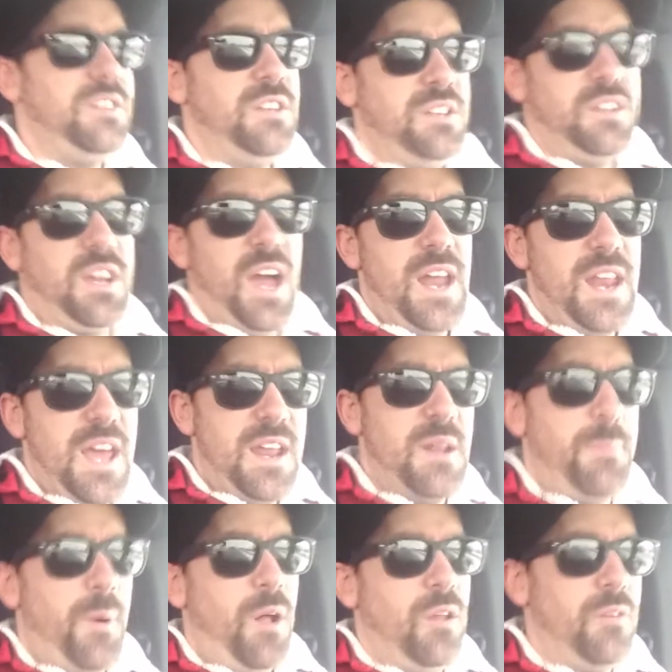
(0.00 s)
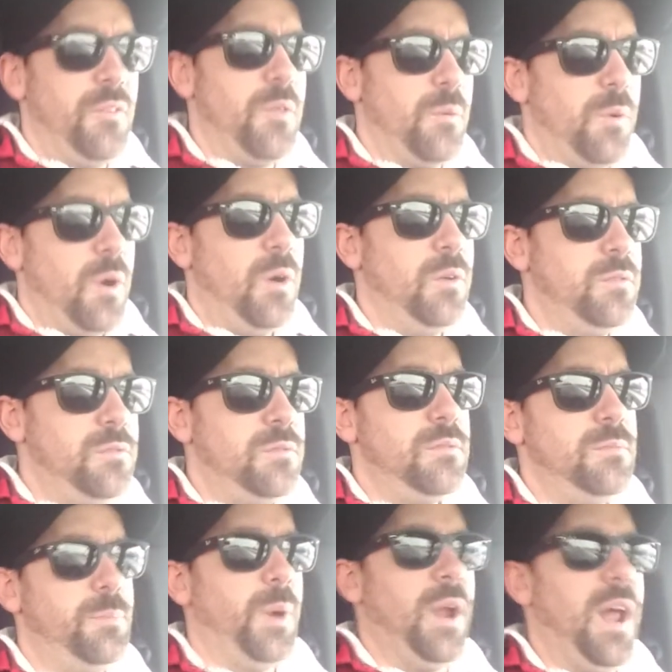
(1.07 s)
You kind of end up all over the road.
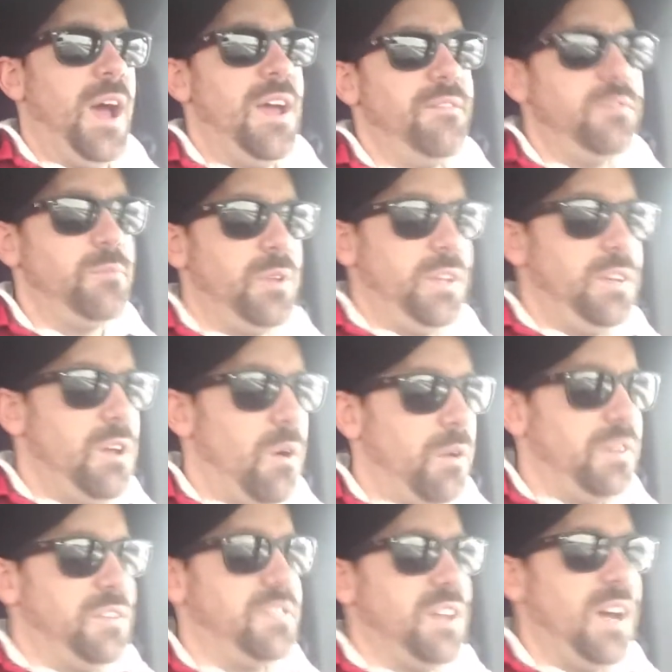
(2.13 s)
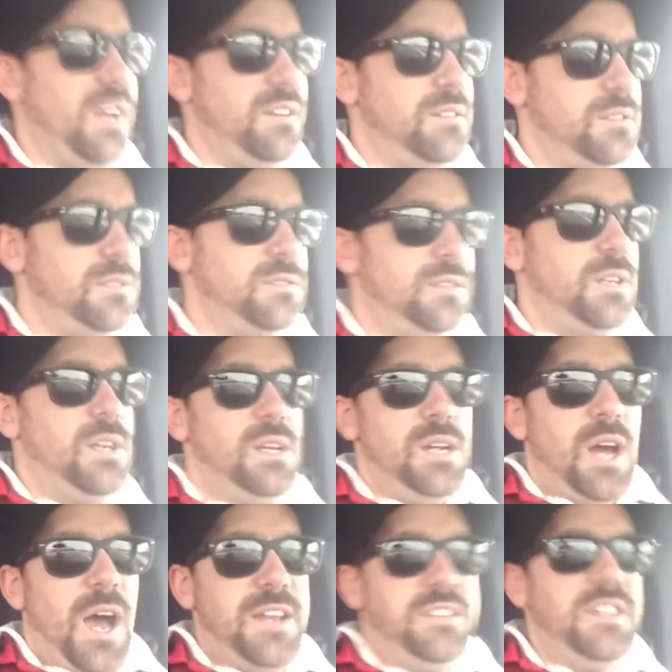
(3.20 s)
But I haven't really noticed that.
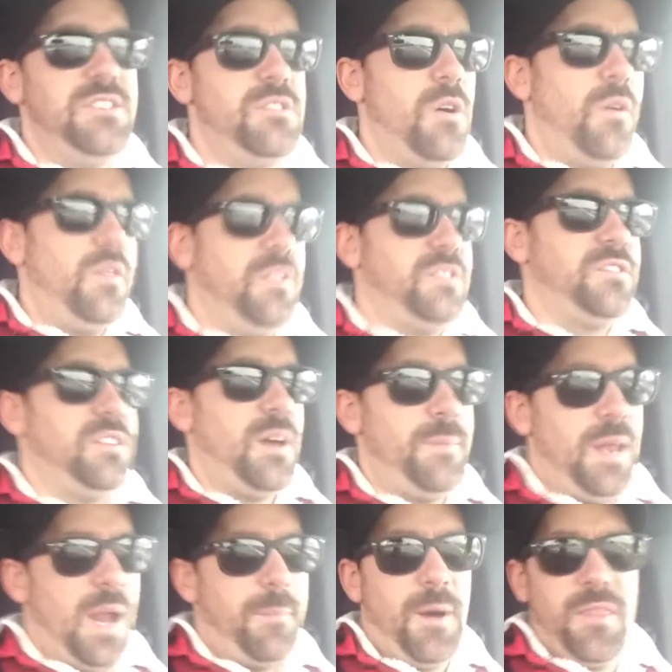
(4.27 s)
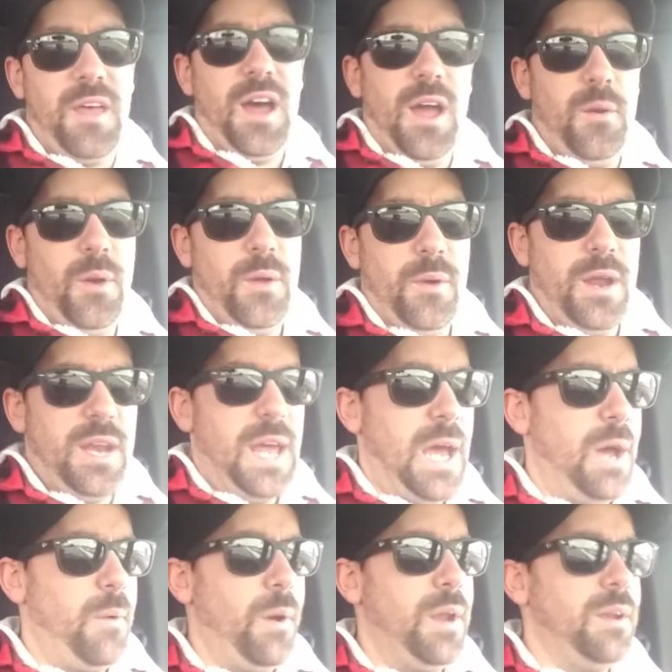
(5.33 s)
I did notice, I'm on the highway right
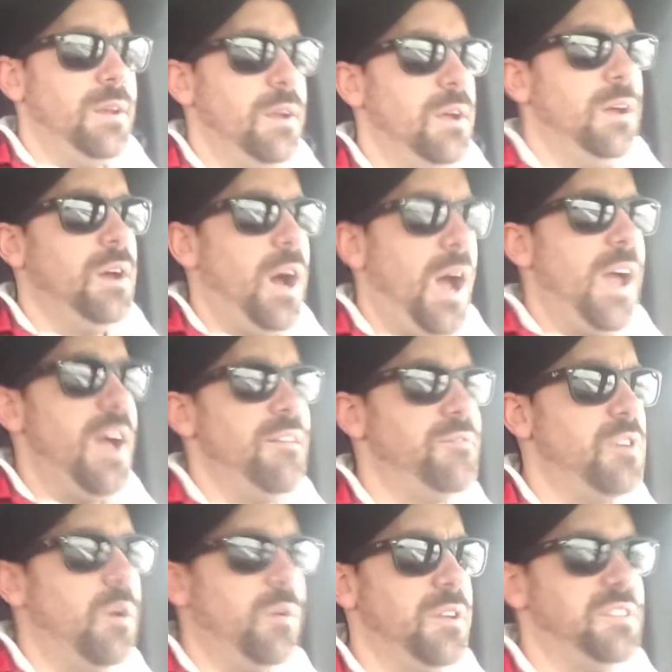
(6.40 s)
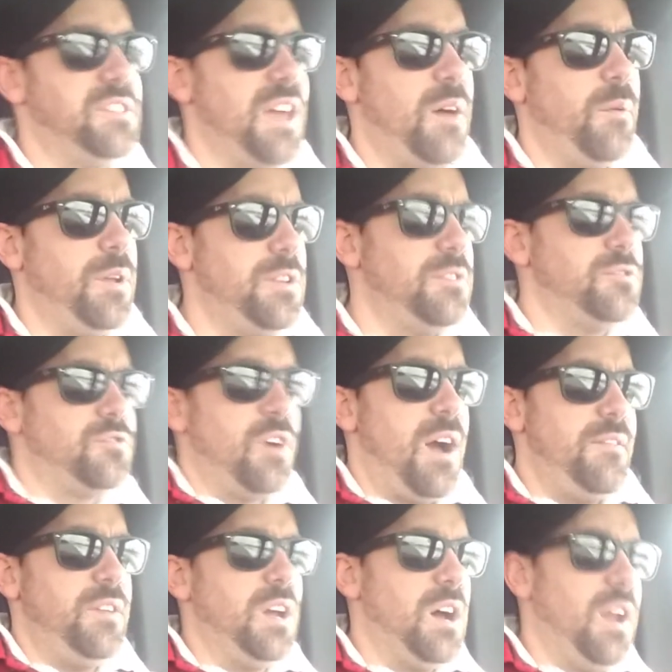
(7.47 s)
now, and I have noticed that when you're
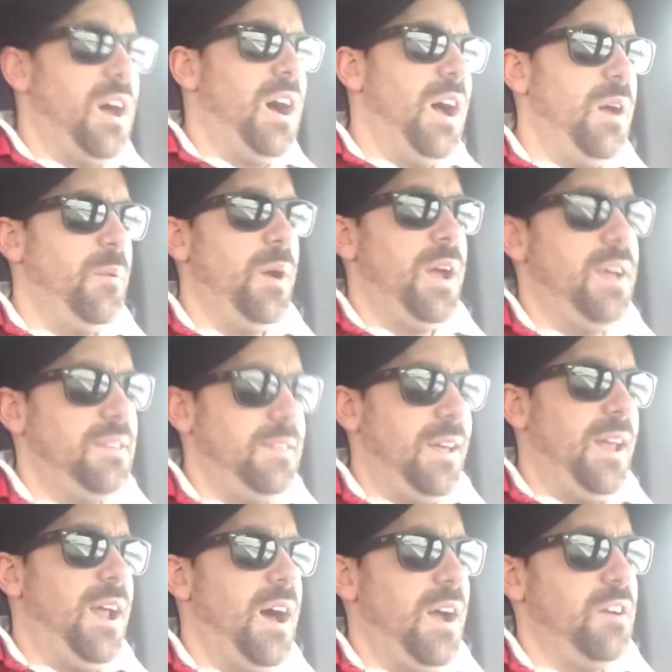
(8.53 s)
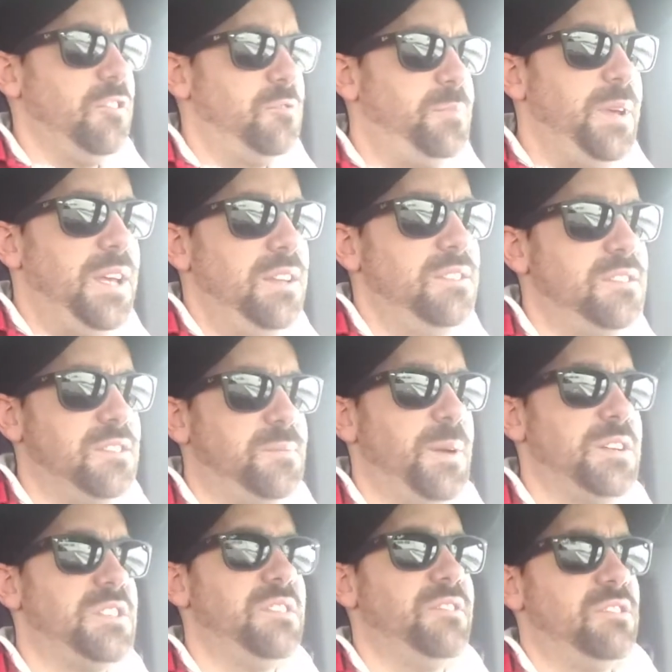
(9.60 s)
driving on a highway at higher speeds,
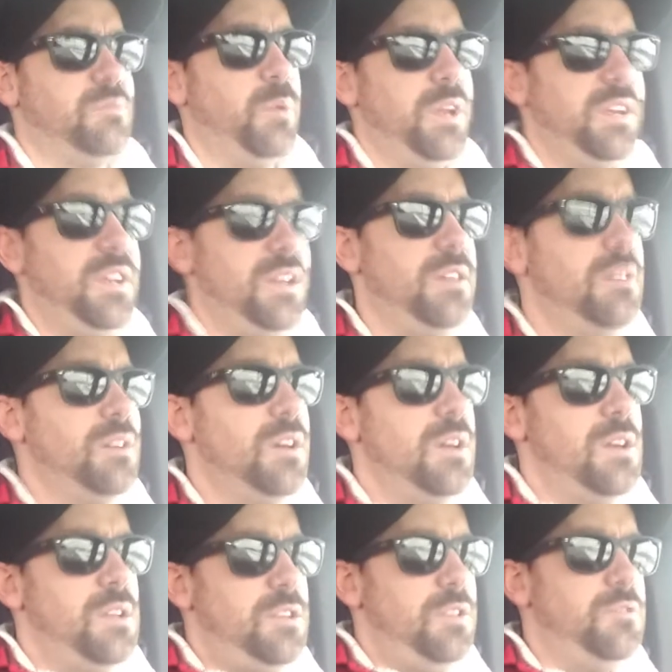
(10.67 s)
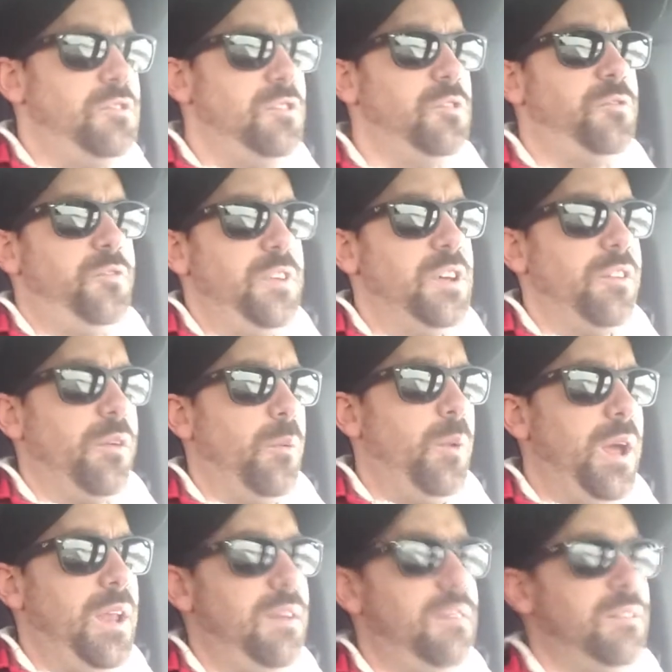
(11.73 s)
especially if it's windy, you do feel the
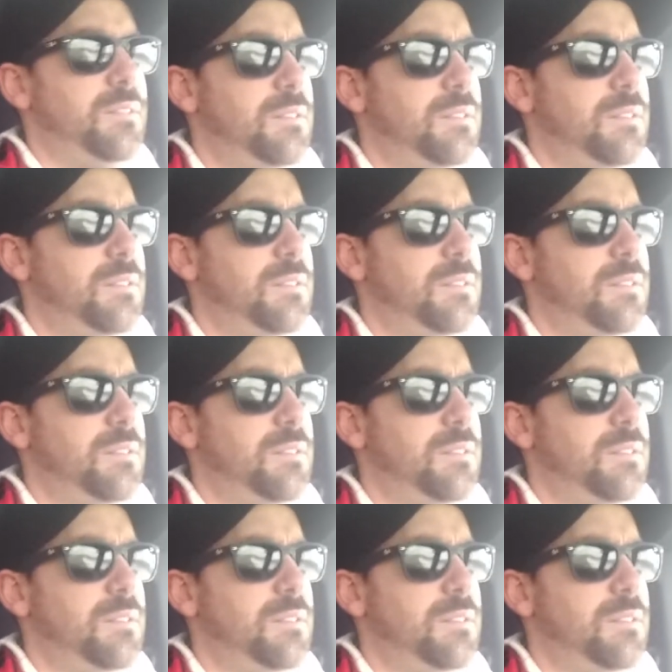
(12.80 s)
wind